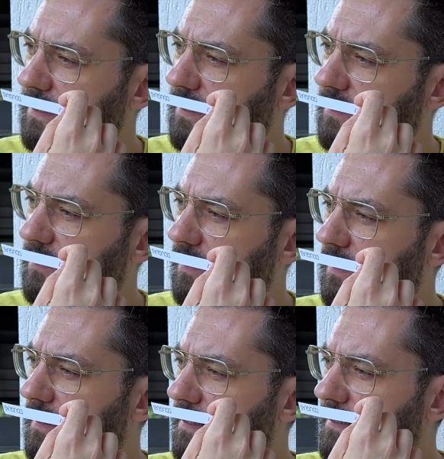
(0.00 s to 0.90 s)
in
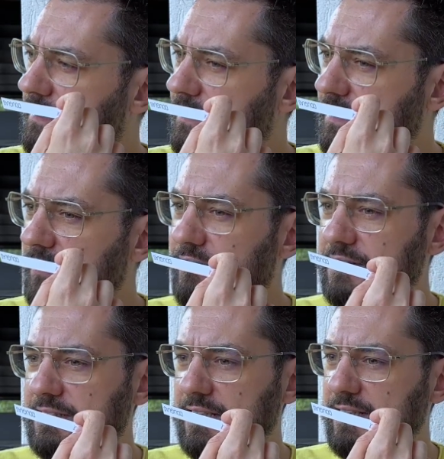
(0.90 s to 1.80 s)

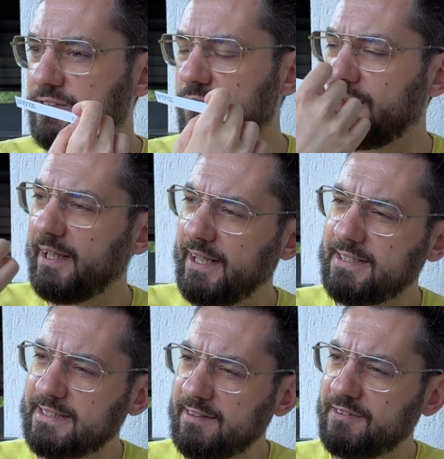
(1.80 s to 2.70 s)
70s or late
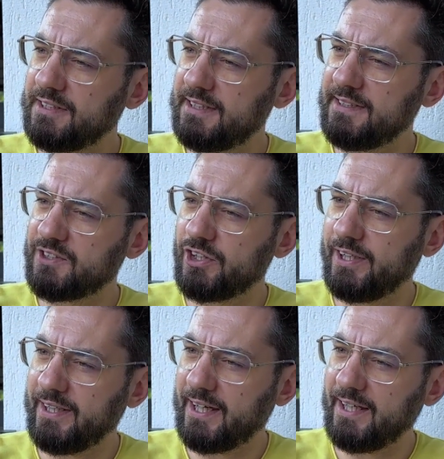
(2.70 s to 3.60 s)
70s,
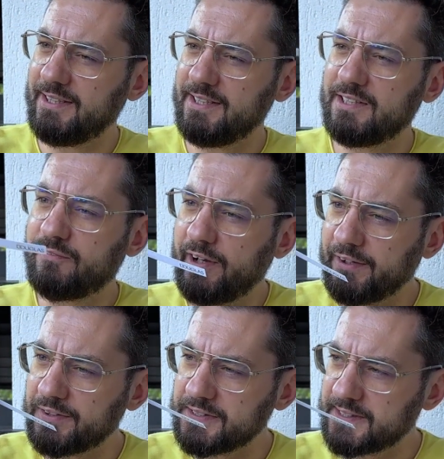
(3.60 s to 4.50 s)
early 80s
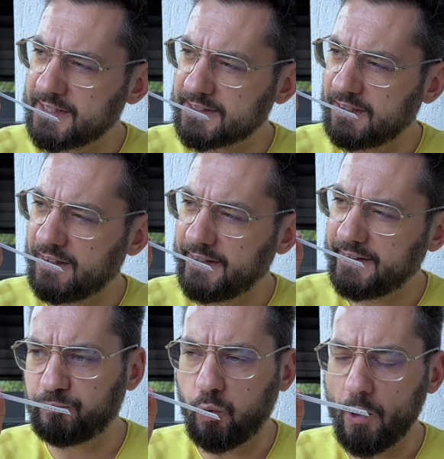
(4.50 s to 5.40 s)
fragrances
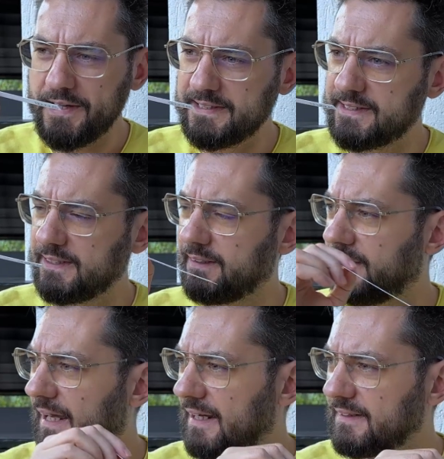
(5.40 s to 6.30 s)
like Poison
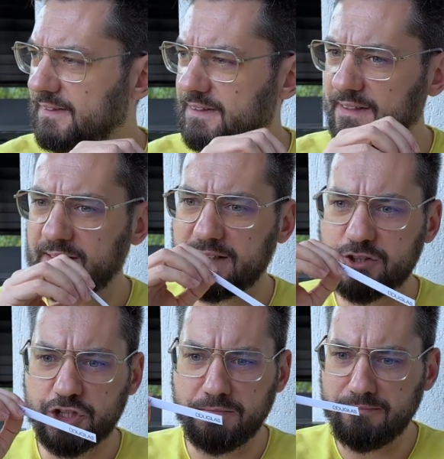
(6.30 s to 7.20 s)
and
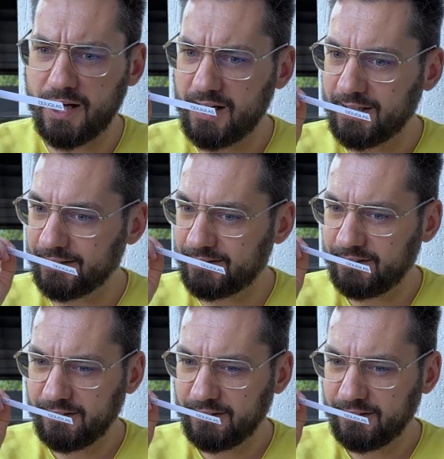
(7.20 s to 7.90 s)
Chemade